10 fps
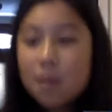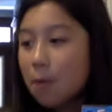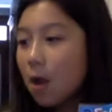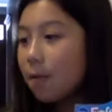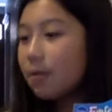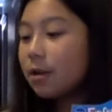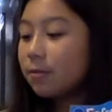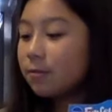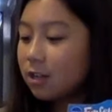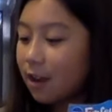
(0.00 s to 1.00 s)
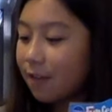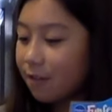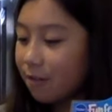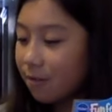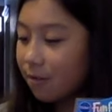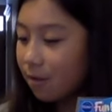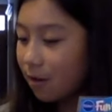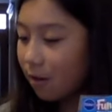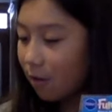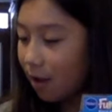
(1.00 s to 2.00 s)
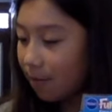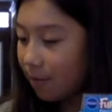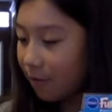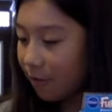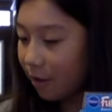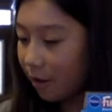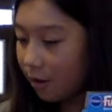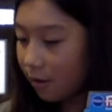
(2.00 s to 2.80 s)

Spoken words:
They're probably together a lot, mostly.